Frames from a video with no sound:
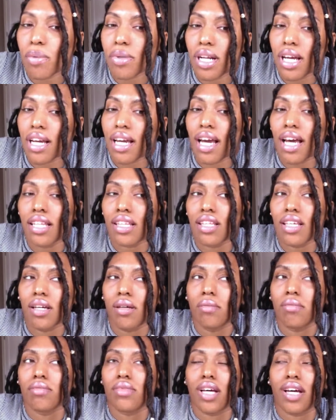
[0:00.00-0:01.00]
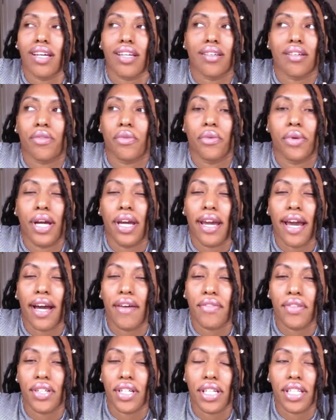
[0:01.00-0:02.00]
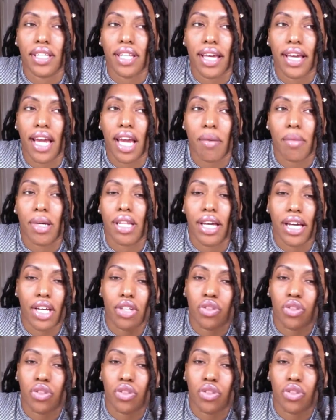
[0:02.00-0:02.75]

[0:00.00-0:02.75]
but I got them like way after they came out. Like